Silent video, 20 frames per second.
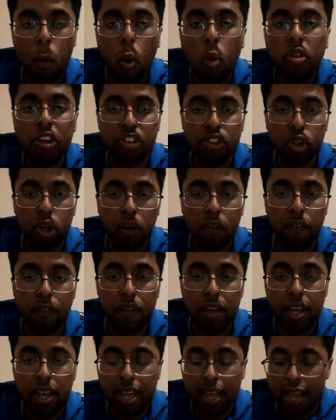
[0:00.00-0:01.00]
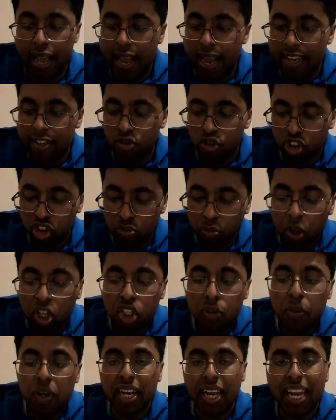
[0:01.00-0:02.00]
All that stuff is
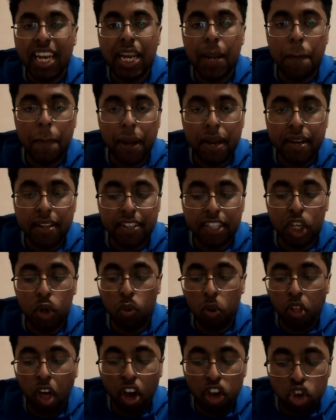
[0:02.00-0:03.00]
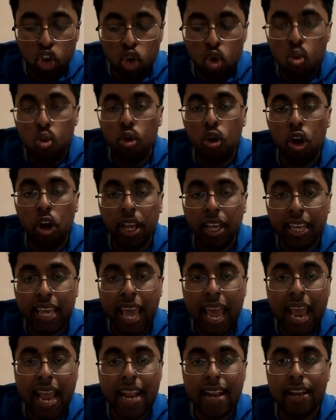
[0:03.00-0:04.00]
responsible and independency without you
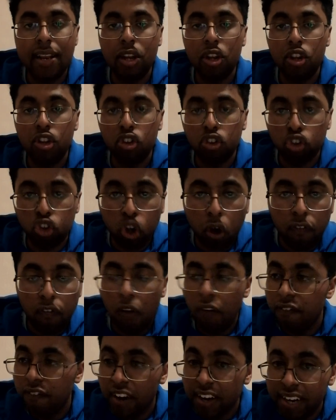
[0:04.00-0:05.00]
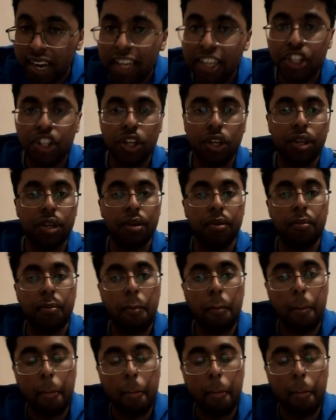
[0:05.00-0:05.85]
getting to suffer financially.